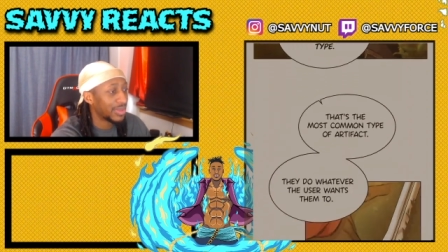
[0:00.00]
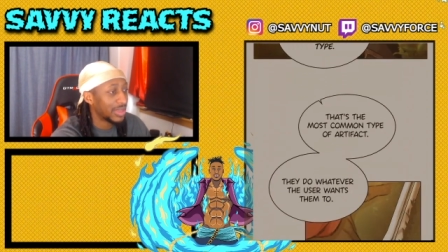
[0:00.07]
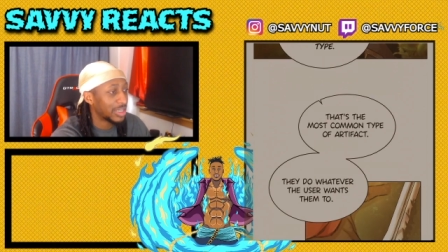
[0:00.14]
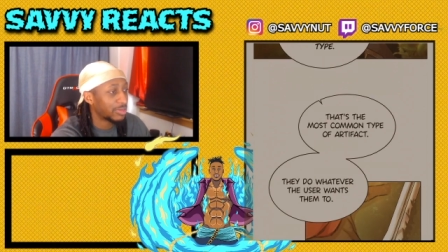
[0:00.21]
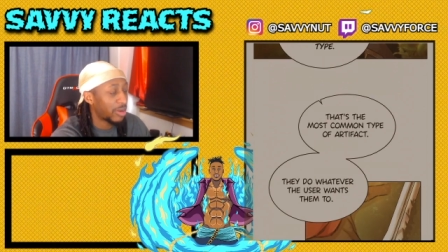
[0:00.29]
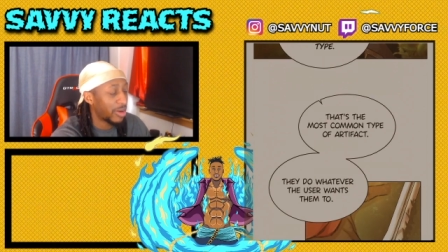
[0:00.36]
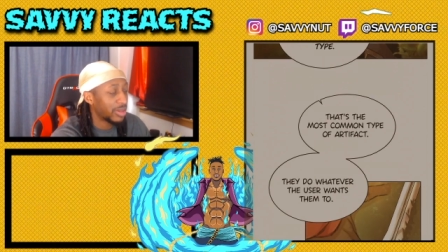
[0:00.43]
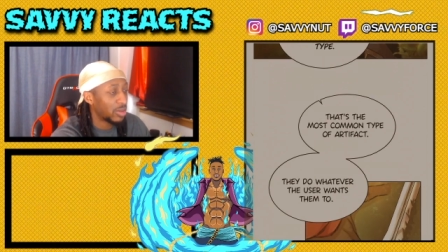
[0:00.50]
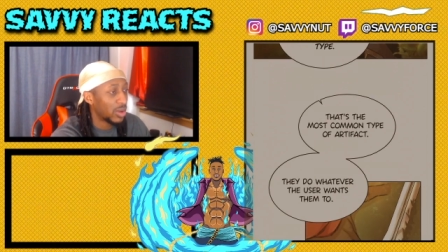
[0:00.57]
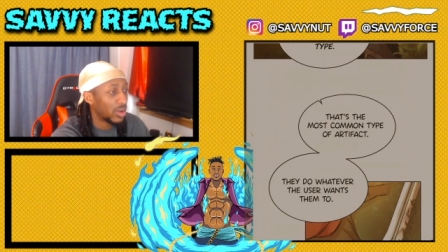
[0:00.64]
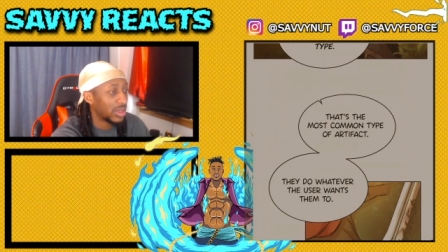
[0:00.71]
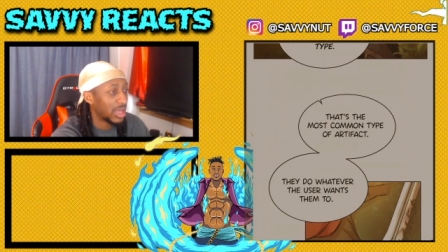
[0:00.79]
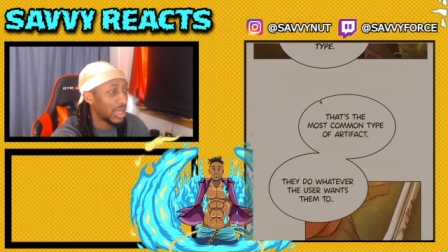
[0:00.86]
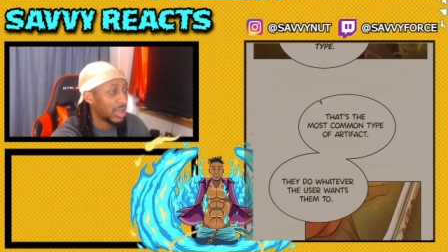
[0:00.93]
That's probably the
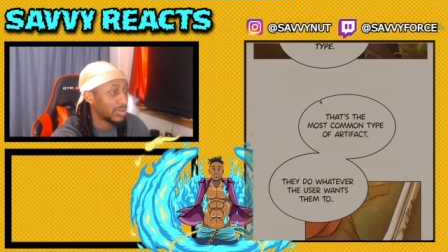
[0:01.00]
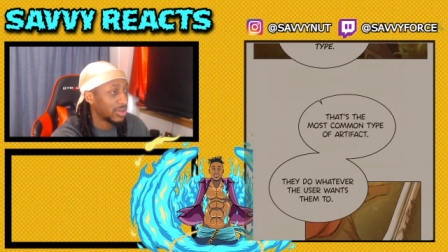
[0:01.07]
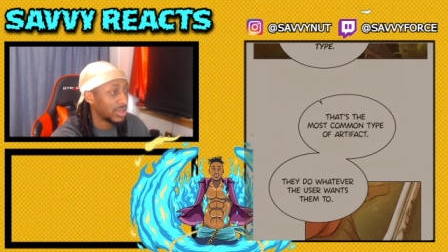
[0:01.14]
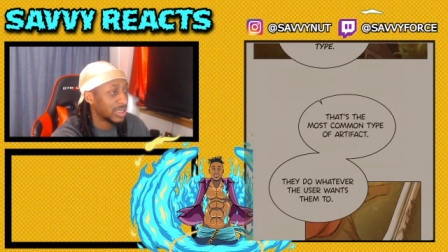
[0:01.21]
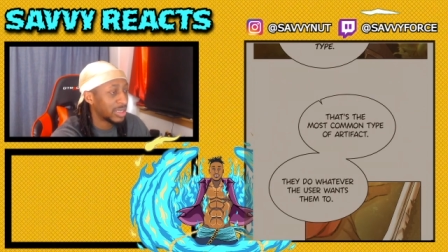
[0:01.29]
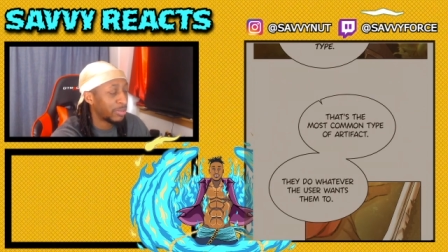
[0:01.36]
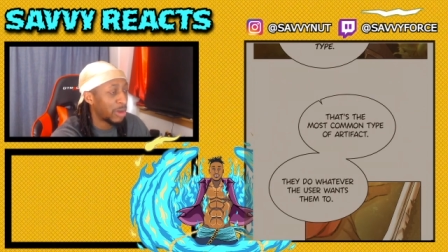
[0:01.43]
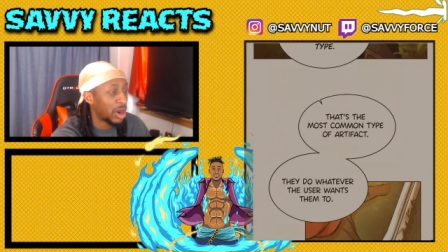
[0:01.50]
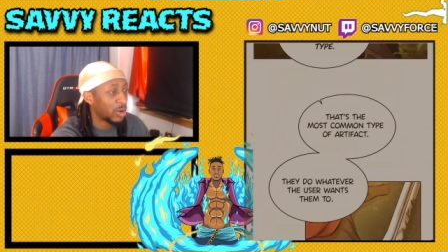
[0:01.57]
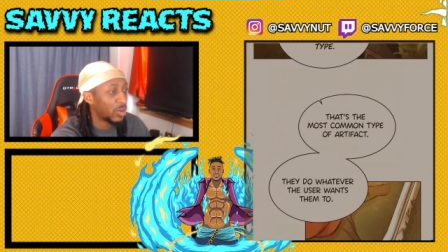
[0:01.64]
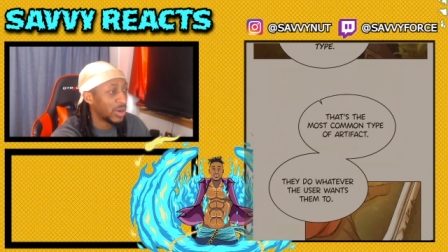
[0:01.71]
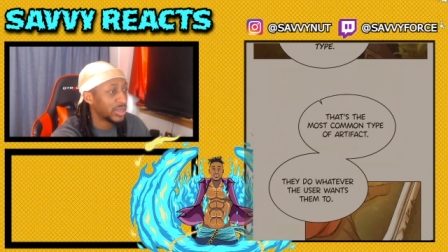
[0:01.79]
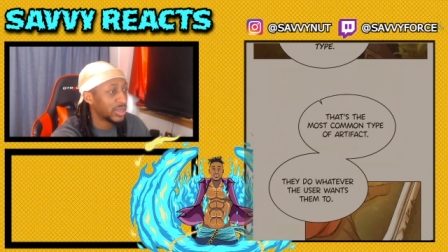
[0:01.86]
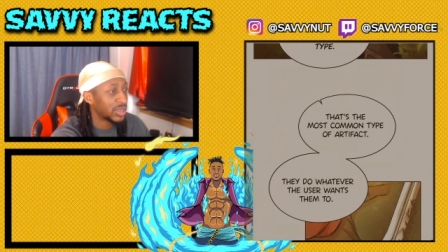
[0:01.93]
one that the symbiotic
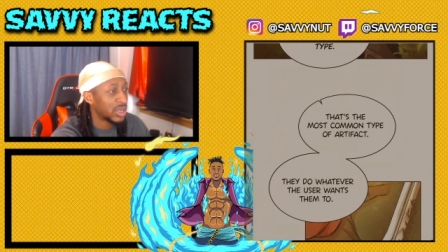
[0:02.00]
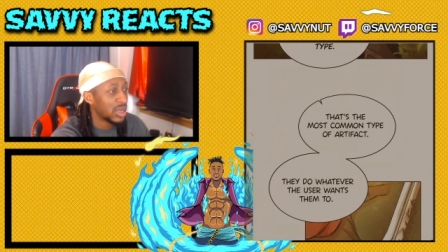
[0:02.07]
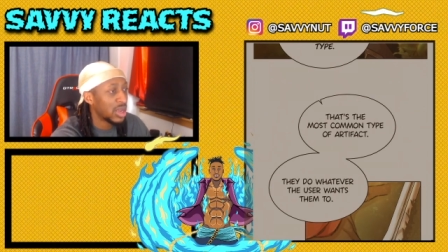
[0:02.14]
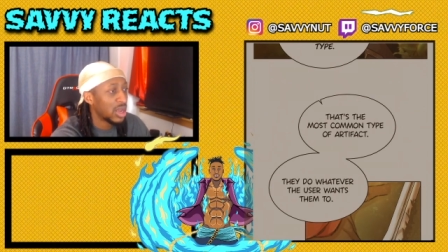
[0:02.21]
one is.